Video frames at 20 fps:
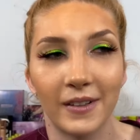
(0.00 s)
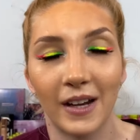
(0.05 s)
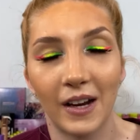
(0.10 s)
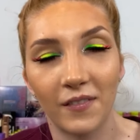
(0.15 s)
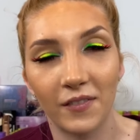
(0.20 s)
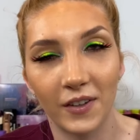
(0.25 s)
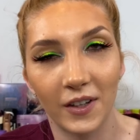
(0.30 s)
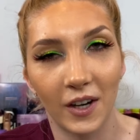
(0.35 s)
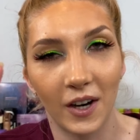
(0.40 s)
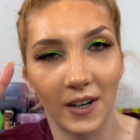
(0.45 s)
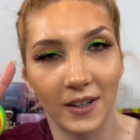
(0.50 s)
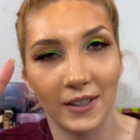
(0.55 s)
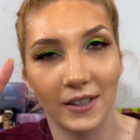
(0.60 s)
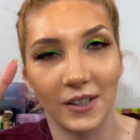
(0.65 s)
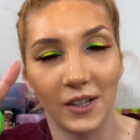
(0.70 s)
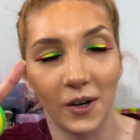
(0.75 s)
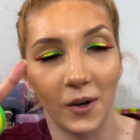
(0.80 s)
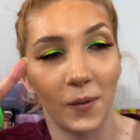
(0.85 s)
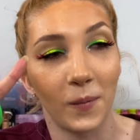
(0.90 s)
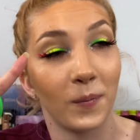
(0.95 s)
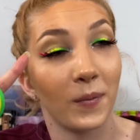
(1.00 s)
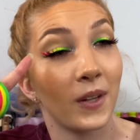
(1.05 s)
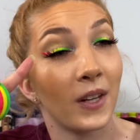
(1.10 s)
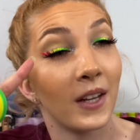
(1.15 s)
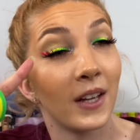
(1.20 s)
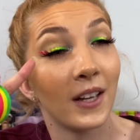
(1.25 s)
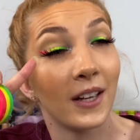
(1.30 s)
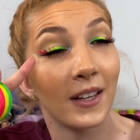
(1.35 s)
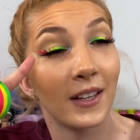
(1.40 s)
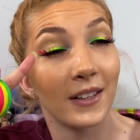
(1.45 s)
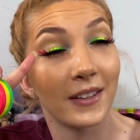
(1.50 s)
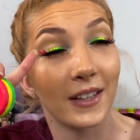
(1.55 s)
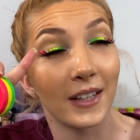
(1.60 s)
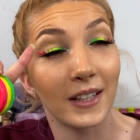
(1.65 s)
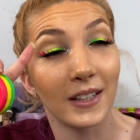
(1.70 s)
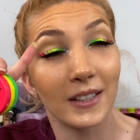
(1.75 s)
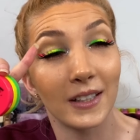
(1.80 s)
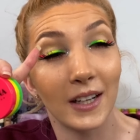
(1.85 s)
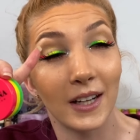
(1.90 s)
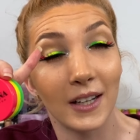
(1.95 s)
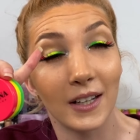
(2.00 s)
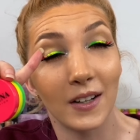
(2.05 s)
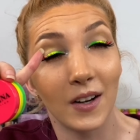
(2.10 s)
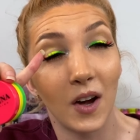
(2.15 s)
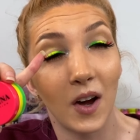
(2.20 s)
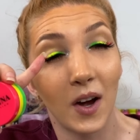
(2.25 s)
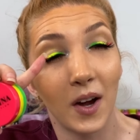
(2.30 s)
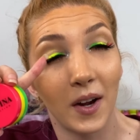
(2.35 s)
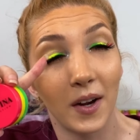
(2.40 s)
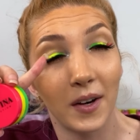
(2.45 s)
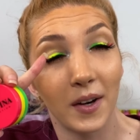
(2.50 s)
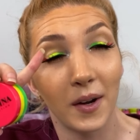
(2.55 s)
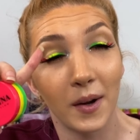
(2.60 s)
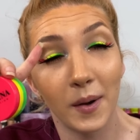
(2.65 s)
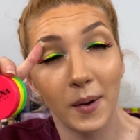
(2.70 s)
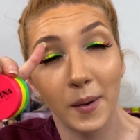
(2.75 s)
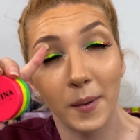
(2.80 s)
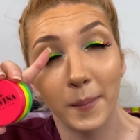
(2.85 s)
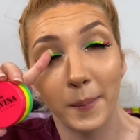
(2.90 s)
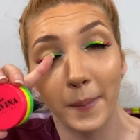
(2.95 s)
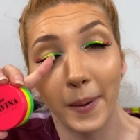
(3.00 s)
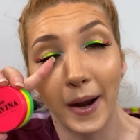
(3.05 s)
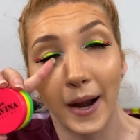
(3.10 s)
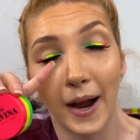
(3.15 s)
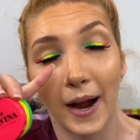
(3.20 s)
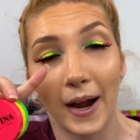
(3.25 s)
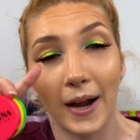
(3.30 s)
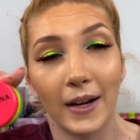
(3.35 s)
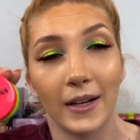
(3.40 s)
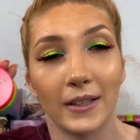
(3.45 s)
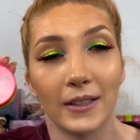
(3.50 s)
I forgot to note, this is on my eyes.